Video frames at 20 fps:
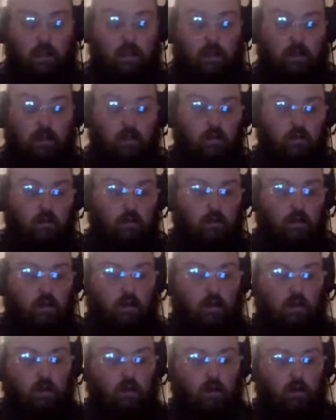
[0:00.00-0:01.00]
Aye.
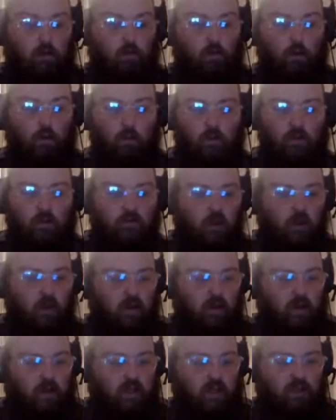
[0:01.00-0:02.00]
We'll move on
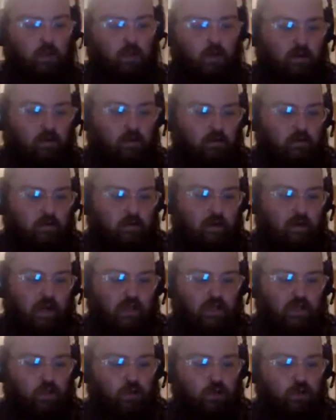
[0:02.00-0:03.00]
to the next one.
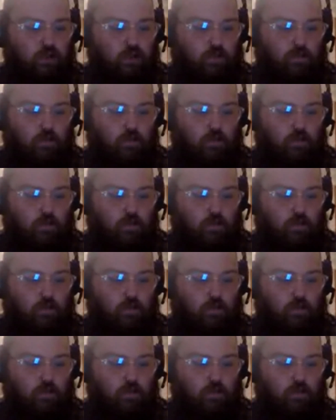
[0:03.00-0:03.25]
Uh, so, who's,